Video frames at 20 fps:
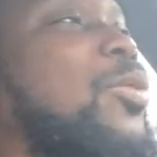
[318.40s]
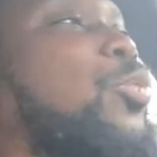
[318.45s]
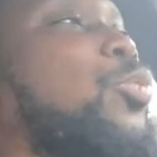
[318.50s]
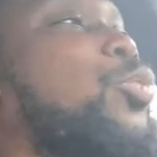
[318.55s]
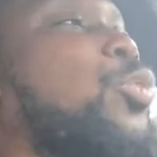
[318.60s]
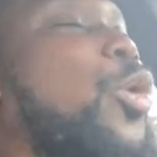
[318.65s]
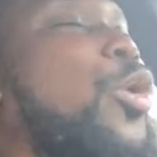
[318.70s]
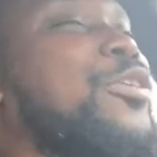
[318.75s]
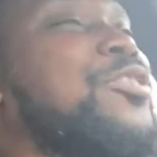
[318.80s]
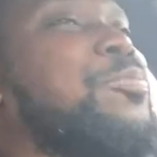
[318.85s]

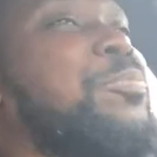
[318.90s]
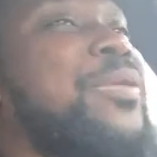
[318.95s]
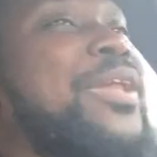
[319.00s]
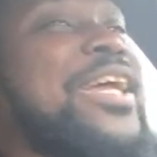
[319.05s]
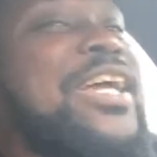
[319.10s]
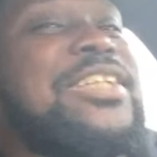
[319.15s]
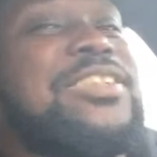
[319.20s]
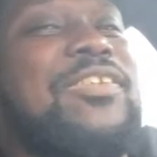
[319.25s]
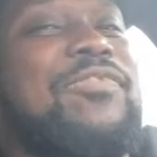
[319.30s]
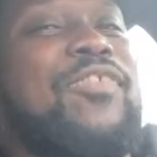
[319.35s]
worst
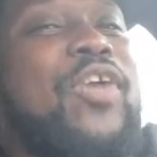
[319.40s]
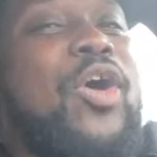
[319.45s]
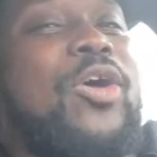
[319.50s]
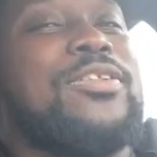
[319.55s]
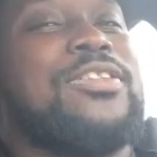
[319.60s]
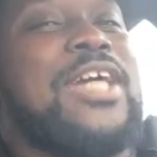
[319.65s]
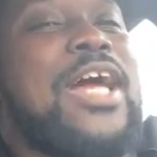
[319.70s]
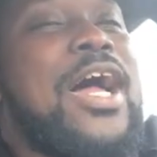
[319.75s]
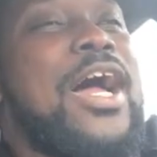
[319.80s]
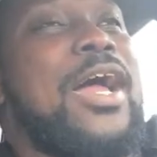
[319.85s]
players of all
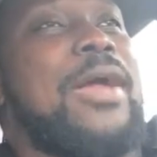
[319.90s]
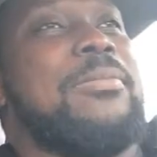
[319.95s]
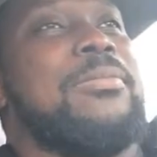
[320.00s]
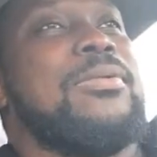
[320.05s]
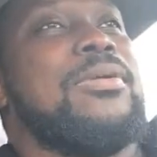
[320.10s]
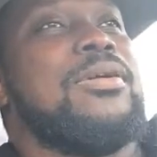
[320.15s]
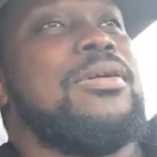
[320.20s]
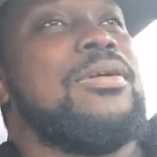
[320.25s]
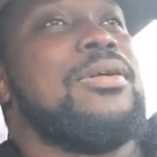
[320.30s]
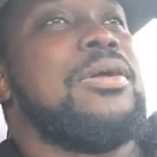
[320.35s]
time,
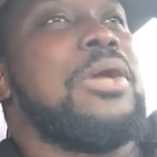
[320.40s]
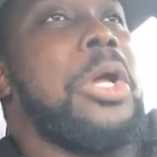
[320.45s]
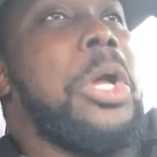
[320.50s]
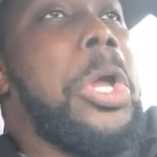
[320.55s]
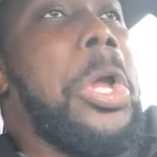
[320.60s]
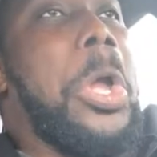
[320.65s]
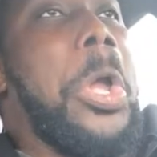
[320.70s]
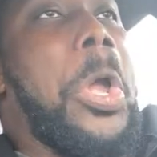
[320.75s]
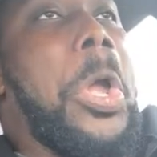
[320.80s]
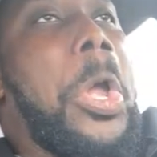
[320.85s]

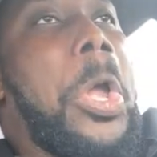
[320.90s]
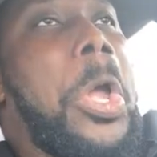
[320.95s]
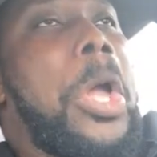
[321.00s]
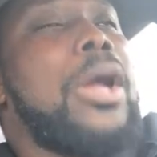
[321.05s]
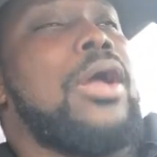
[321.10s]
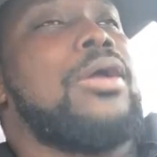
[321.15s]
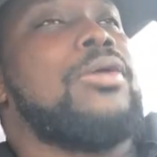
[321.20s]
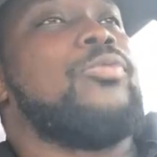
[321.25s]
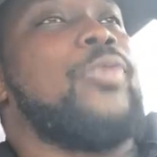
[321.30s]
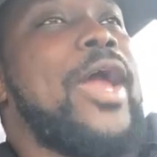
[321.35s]

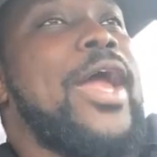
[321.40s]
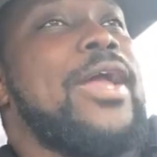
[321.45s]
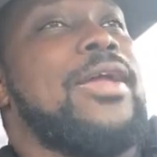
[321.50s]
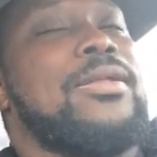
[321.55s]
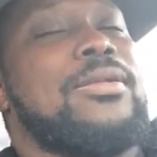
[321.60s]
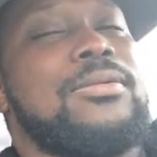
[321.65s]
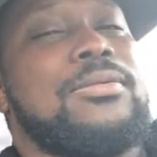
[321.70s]
right?